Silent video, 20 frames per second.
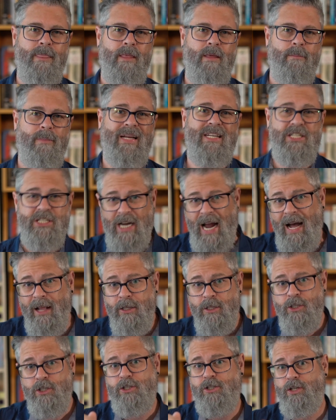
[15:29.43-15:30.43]
My
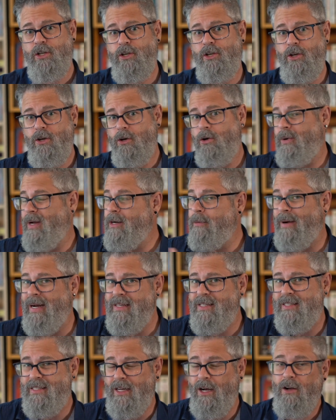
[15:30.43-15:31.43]
challenge to you and to
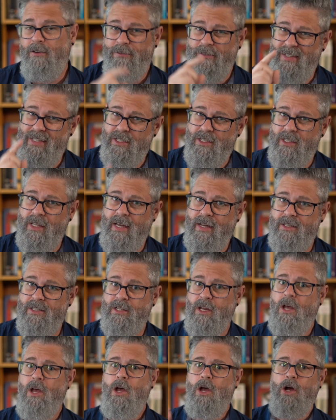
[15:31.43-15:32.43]
myself is this:
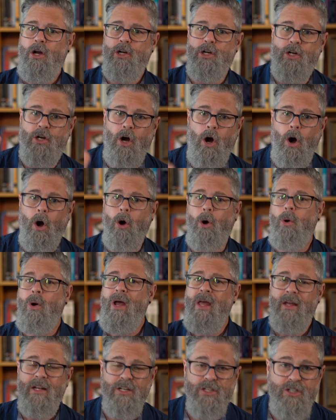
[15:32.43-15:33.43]

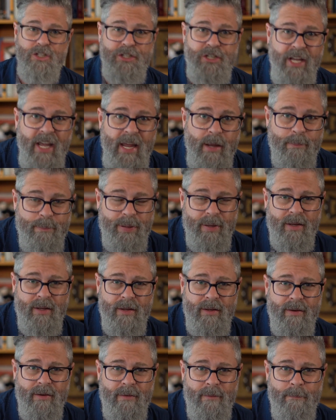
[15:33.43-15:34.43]
go deep
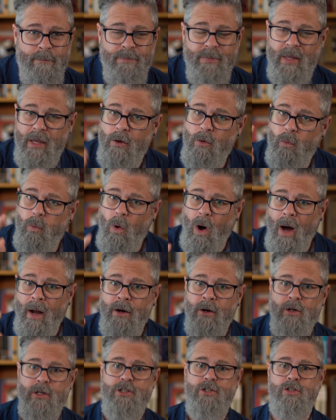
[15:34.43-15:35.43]
in one
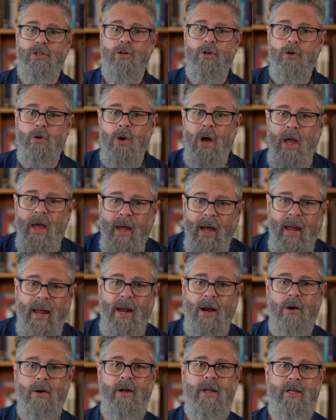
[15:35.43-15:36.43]
or two
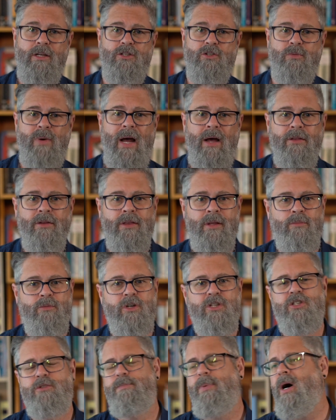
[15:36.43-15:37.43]
areas rather than
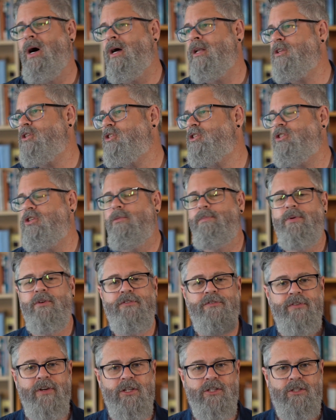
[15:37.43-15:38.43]
respond
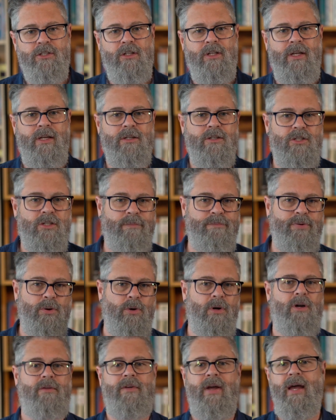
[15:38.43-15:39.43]
superficially in
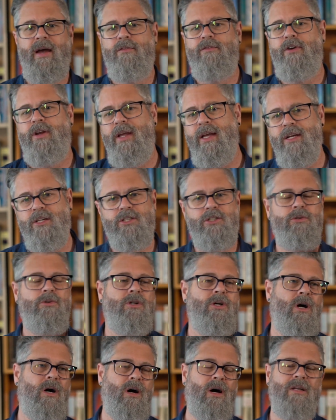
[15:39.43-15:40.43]
support of every issue,
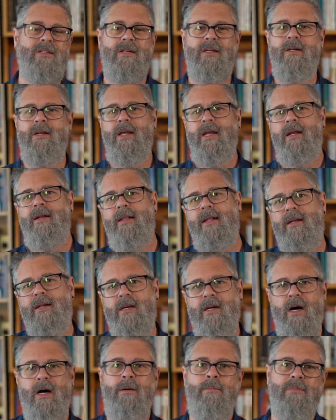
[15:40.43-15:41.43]
cause, and need that
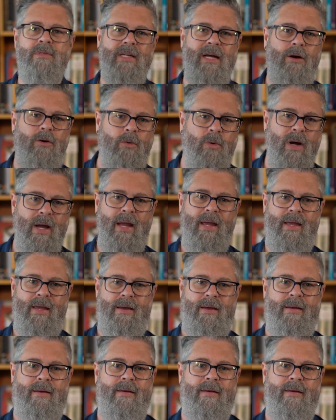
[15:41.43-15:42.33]
comes our way.